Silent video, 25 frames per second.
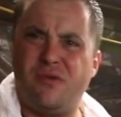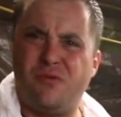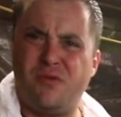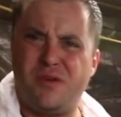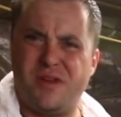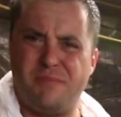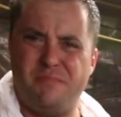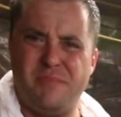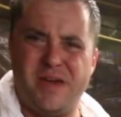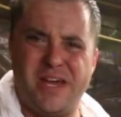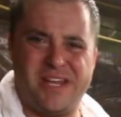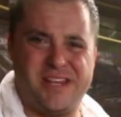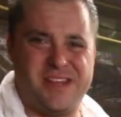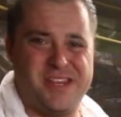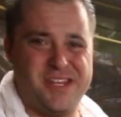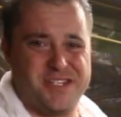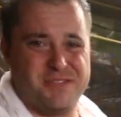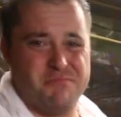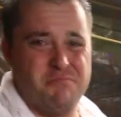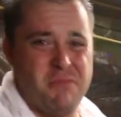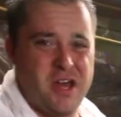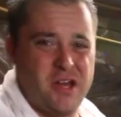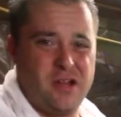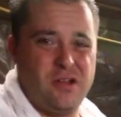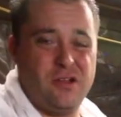don't want to make this
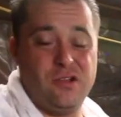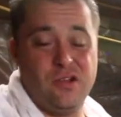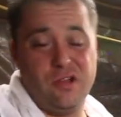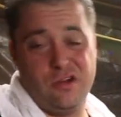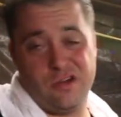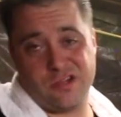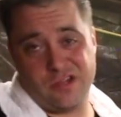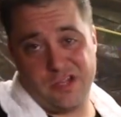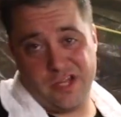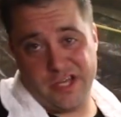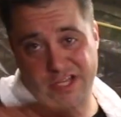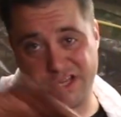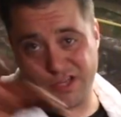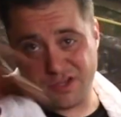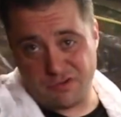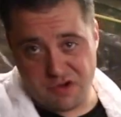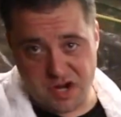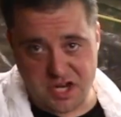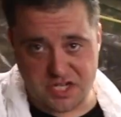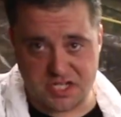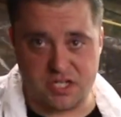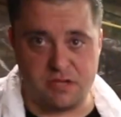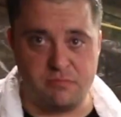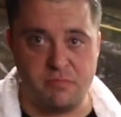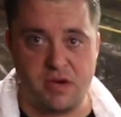metal look like the
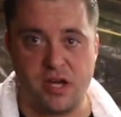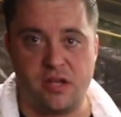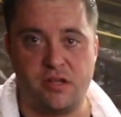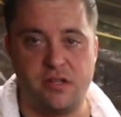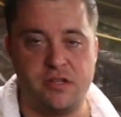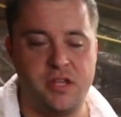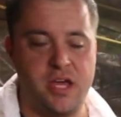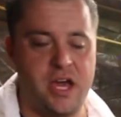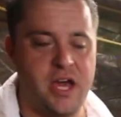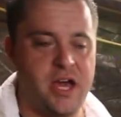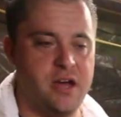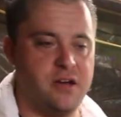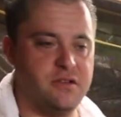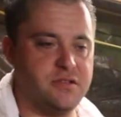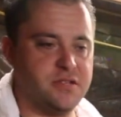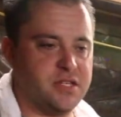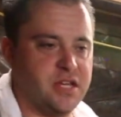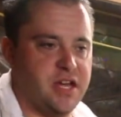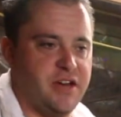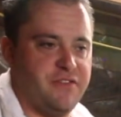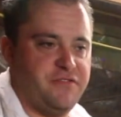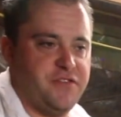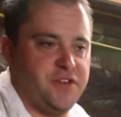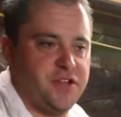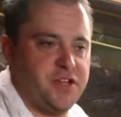rest of the metal in the house.
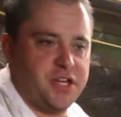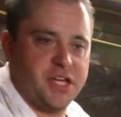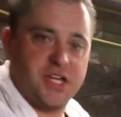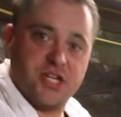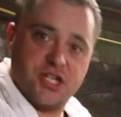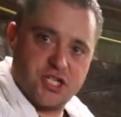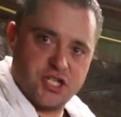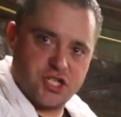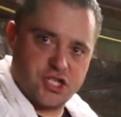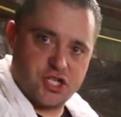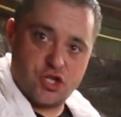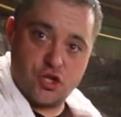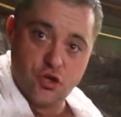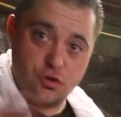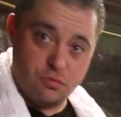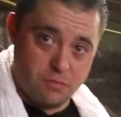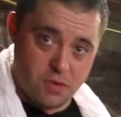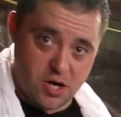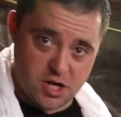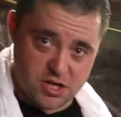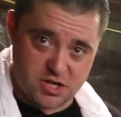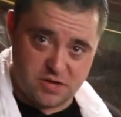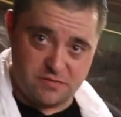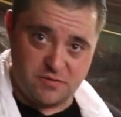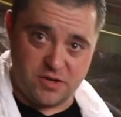I feel like it's just too
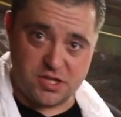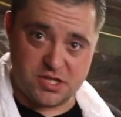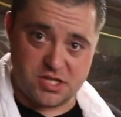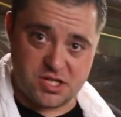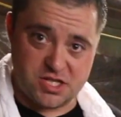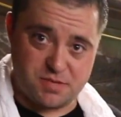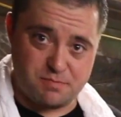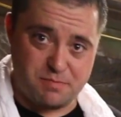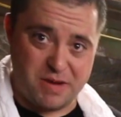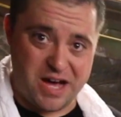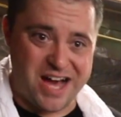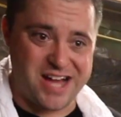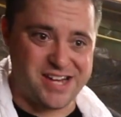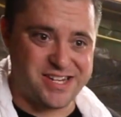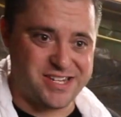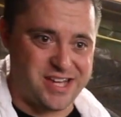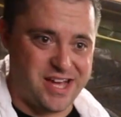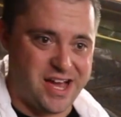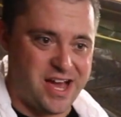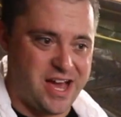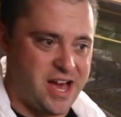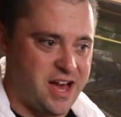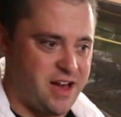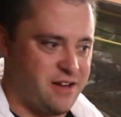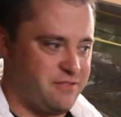much of a spot to
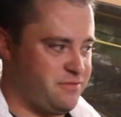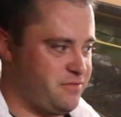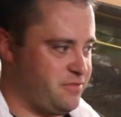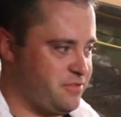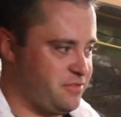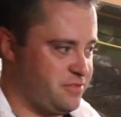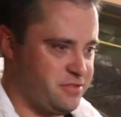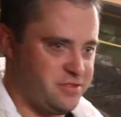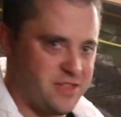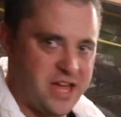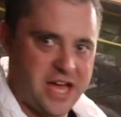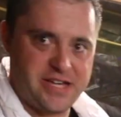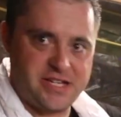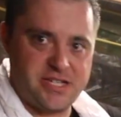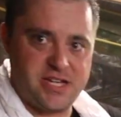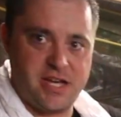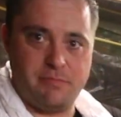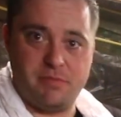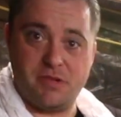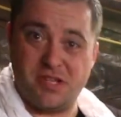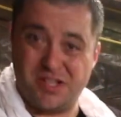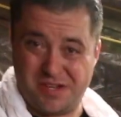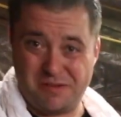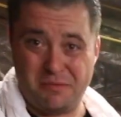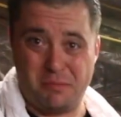have that
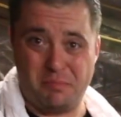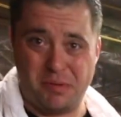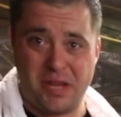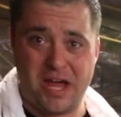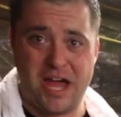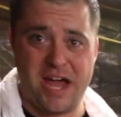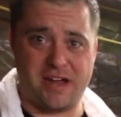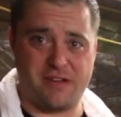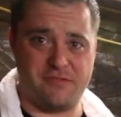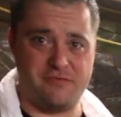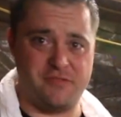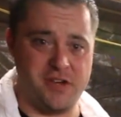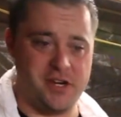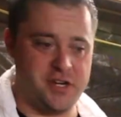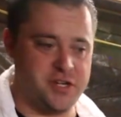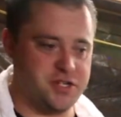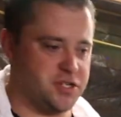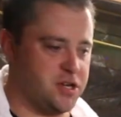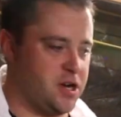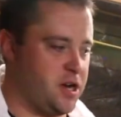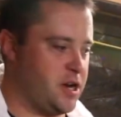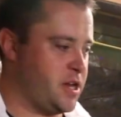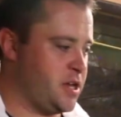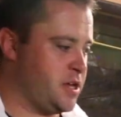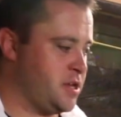type of like a black finish
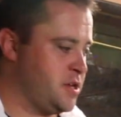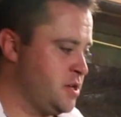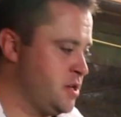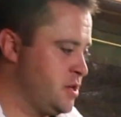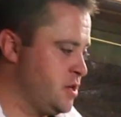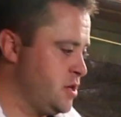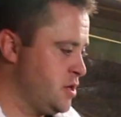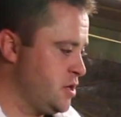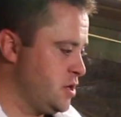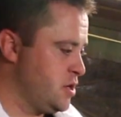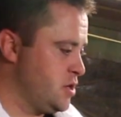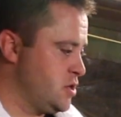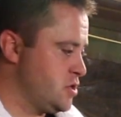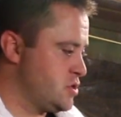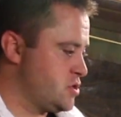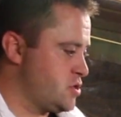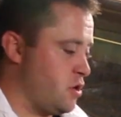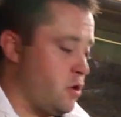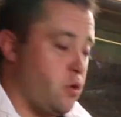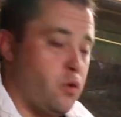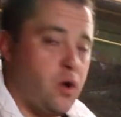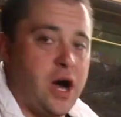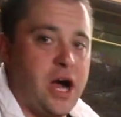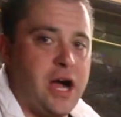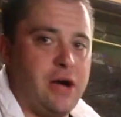on it.
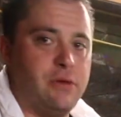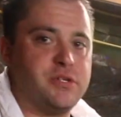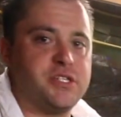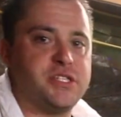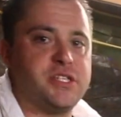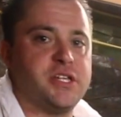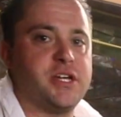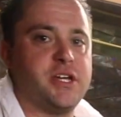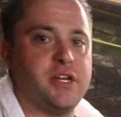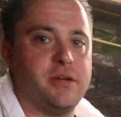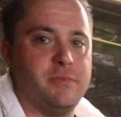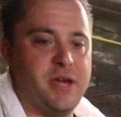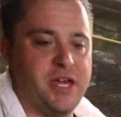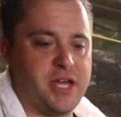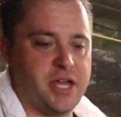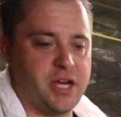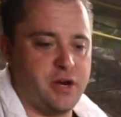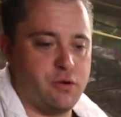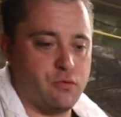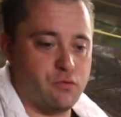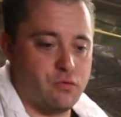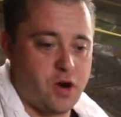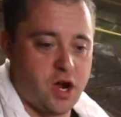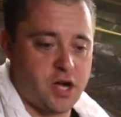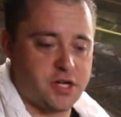So I was thinking of making
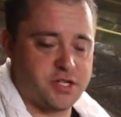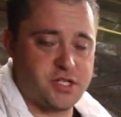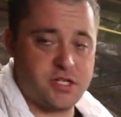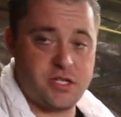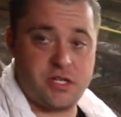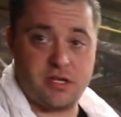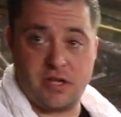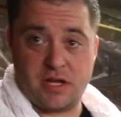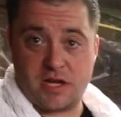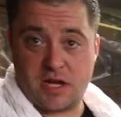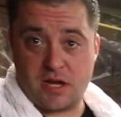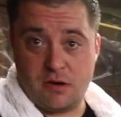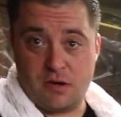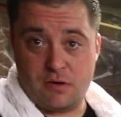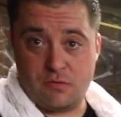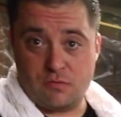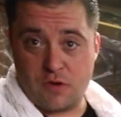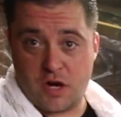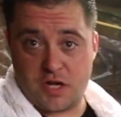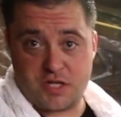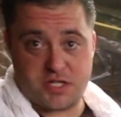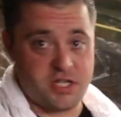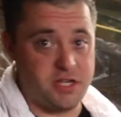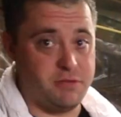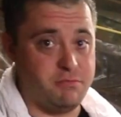it rust, like a
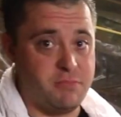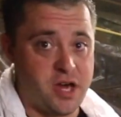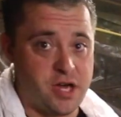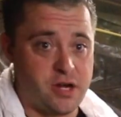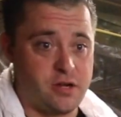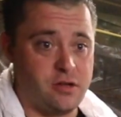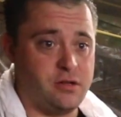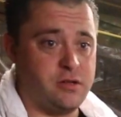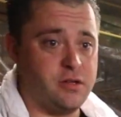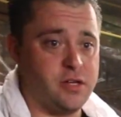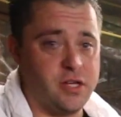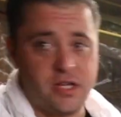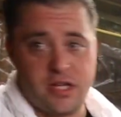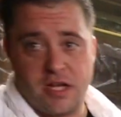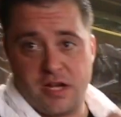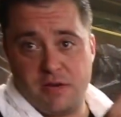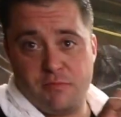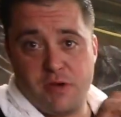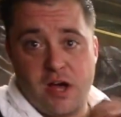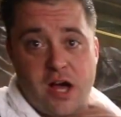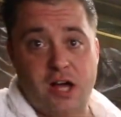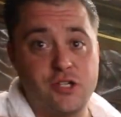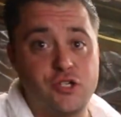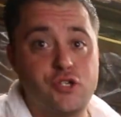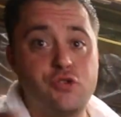rusty metal, and
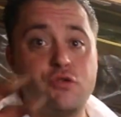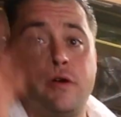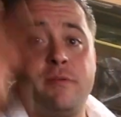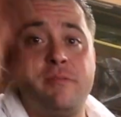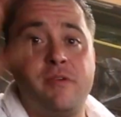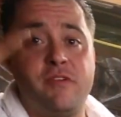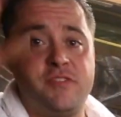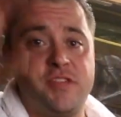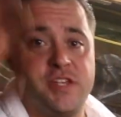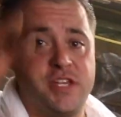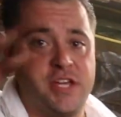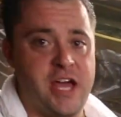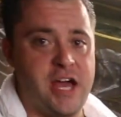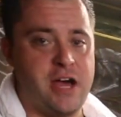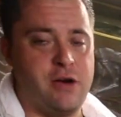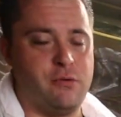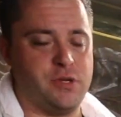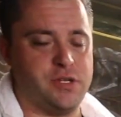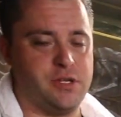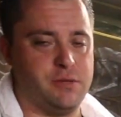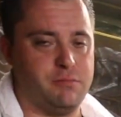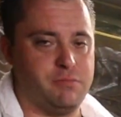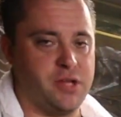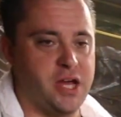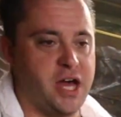then I'll trim everything out
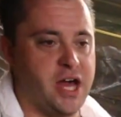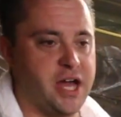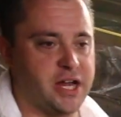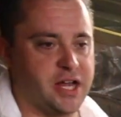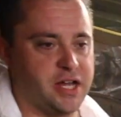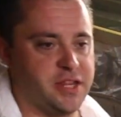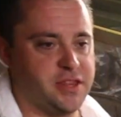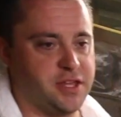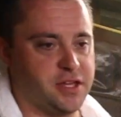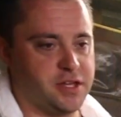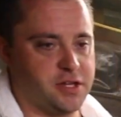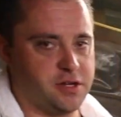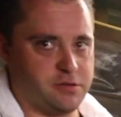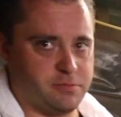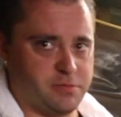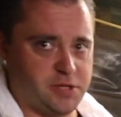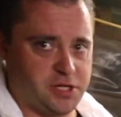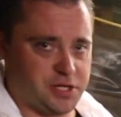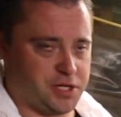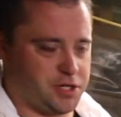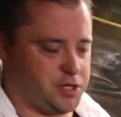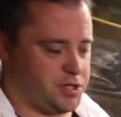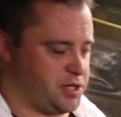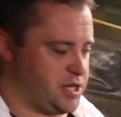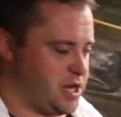with the black. I think it'll be
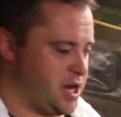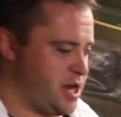a good